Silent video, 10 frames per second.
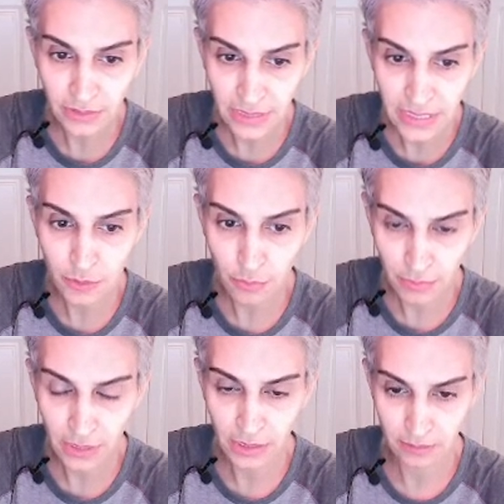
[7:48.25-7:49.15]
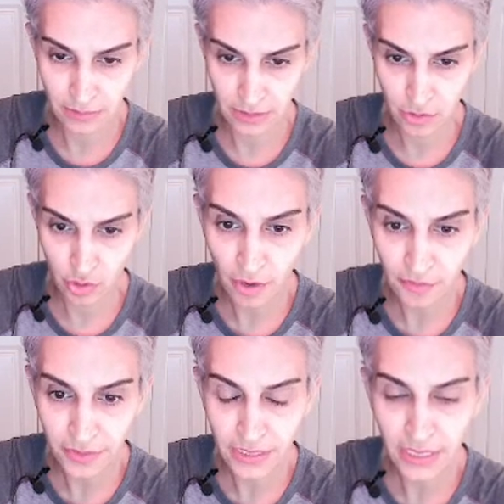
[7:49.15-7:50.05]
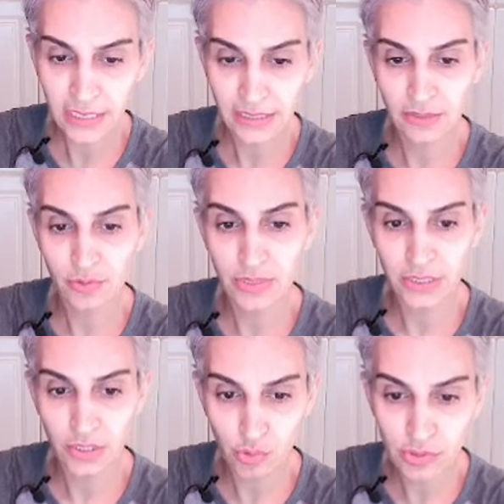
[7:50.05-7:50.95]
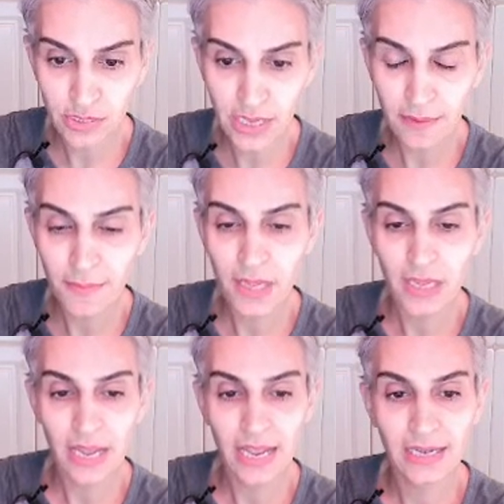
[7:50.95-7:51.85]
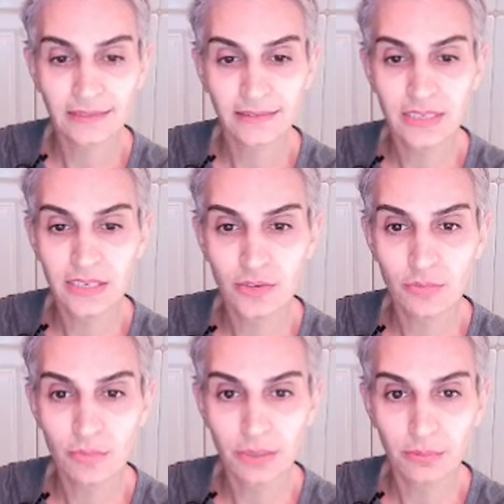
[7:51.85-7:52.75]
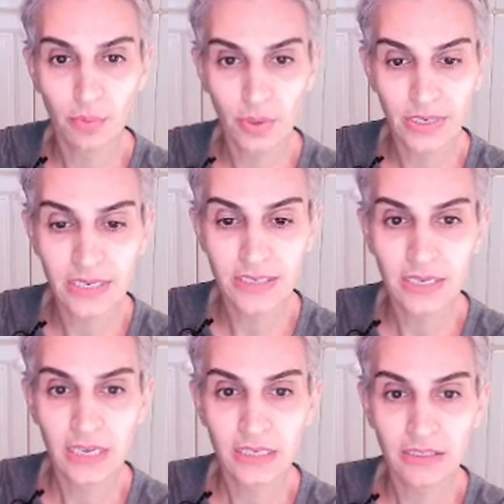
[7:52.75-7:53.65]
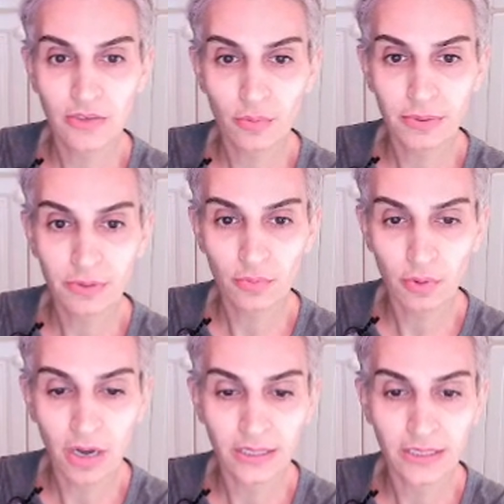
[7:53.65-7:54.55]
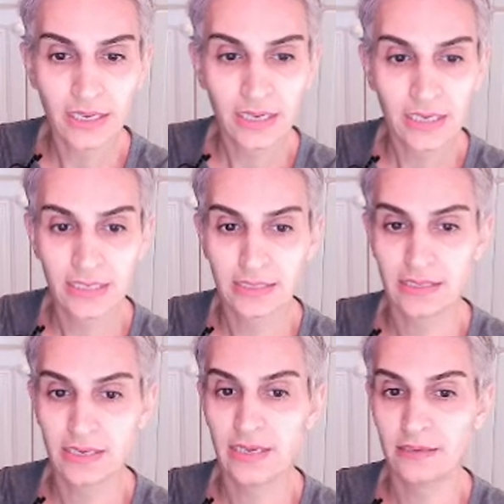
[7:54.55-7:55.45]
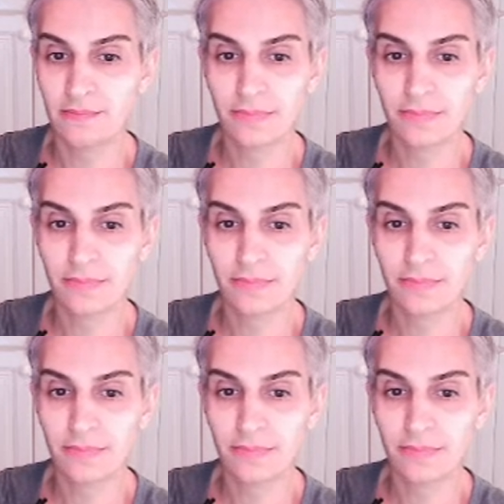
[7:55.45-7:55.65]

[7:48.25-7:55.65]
this um, uh, software that you can use them and these are my bonus the number one is uh,